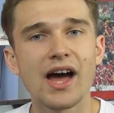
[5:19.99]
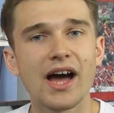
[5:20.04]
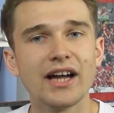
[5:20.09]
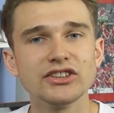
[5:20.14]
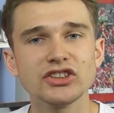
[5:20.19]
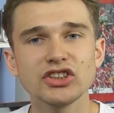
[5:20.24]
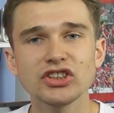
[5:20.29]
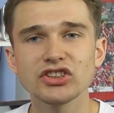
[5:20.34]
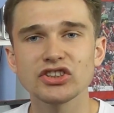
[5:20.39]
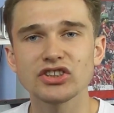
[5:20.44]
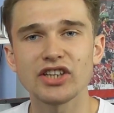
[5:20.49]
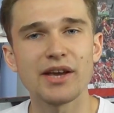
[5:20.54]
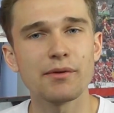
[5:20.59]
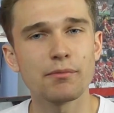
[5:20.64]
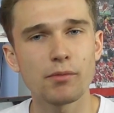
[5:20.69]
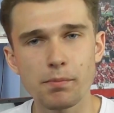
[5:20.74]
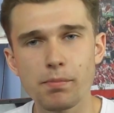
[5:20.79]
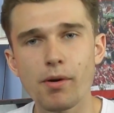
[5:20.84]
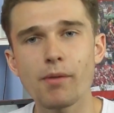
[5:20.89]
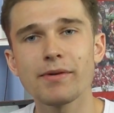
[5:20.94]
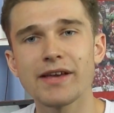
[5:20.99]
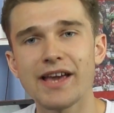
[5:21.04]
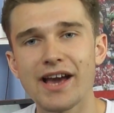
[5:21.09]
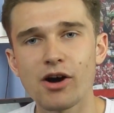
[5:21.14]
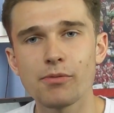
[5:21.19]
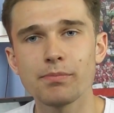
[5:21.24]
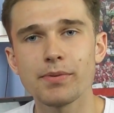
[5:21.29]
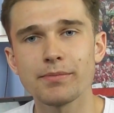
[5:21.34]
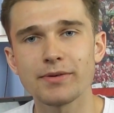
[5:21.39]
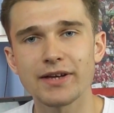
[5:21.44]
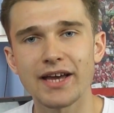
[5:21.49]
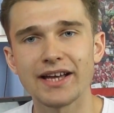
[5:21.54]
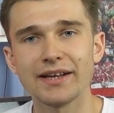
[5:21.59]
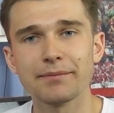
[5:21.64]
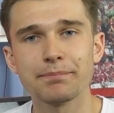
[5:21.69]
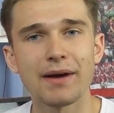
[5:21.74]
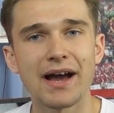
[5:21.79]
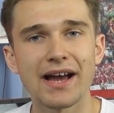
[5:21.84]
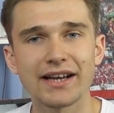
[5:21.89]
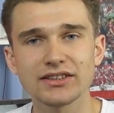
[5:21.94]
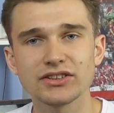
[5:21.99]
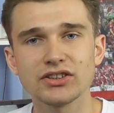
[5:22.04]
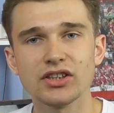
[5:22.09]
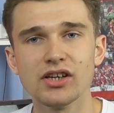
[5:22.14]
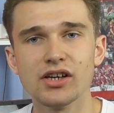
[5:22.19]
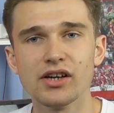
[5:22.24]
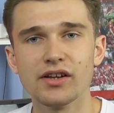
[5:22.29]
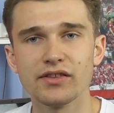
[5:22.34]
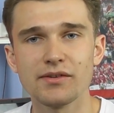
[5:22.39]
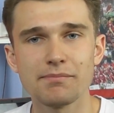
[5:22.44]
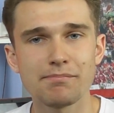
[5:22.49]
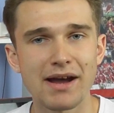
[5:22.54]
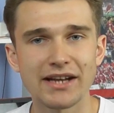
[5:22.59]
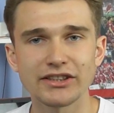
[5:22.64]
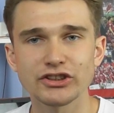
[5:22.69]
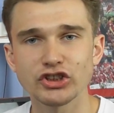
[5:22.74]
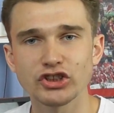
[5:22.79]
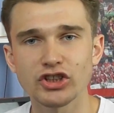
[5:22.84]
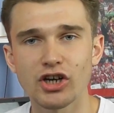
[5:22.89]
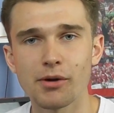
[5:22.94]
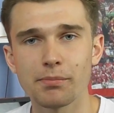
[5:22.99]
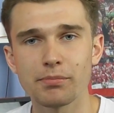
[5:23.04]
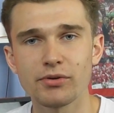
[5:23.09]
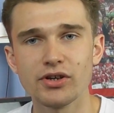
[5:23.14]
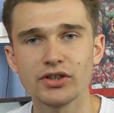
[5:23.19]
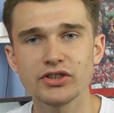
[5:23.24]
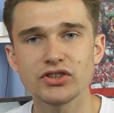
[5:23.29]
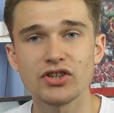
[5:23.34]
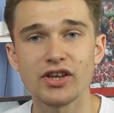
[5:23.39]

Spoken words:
And just, it would probably help him get back to the match sharpness